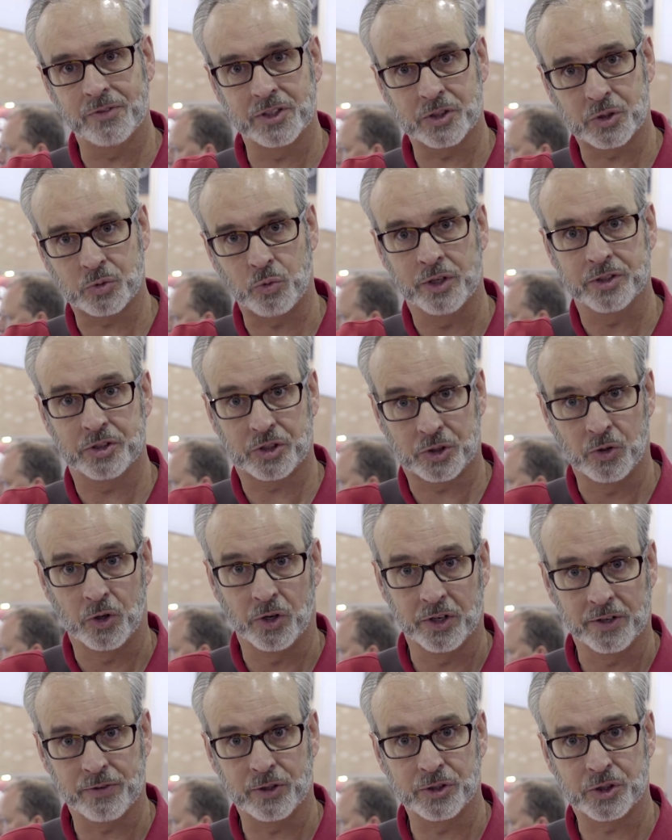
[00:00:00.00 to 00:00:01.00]
this one school,
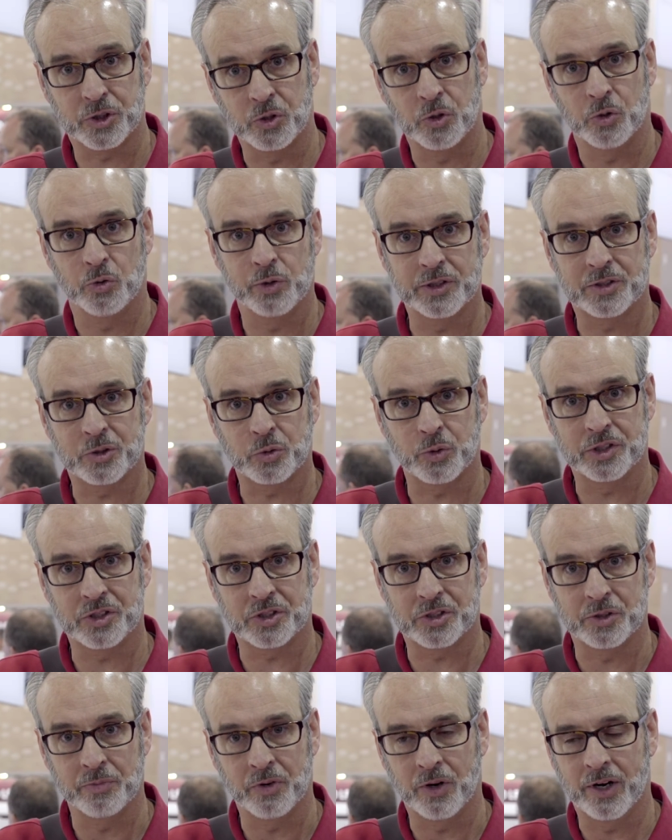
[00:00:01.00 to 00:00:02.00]
the first school we
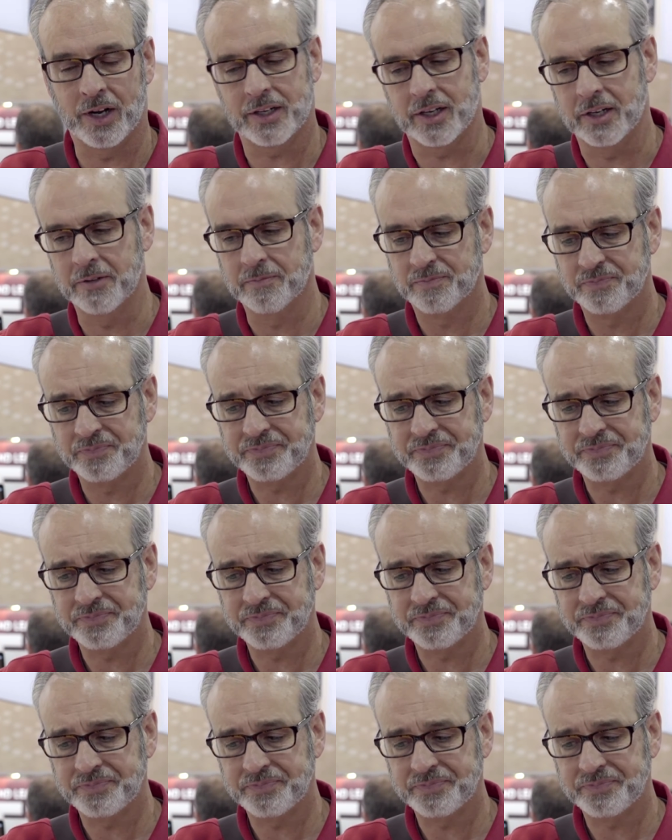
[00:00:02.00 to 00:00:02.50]
switched to Meraki,